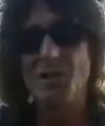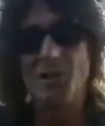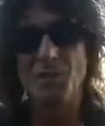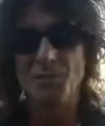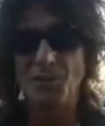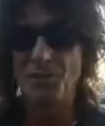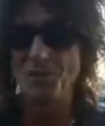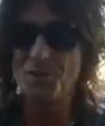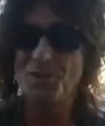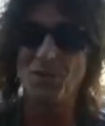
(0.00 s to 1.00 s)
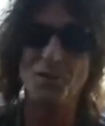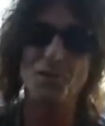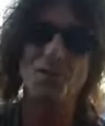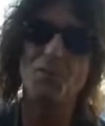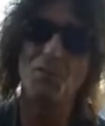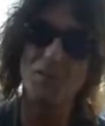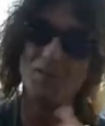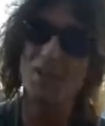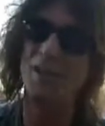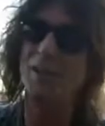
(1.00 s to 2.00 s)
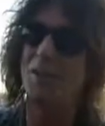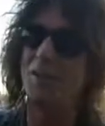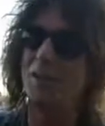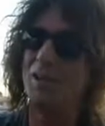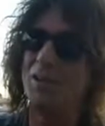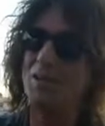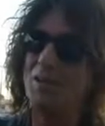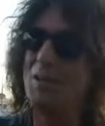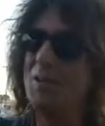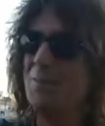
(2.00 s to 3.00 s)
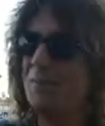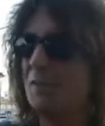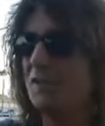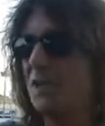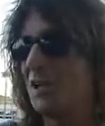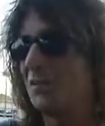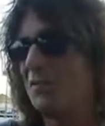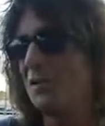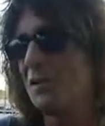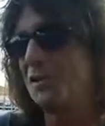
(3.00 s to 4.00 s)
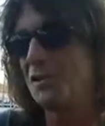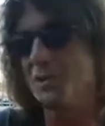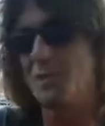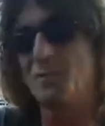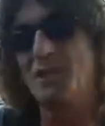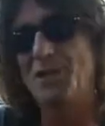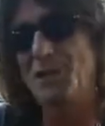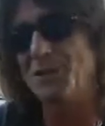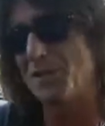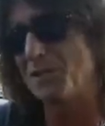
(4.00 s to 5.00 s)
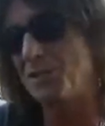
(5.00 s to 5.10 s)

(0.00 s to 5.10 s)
in Bakersfield. If you're in that area of California, you should come out. That's on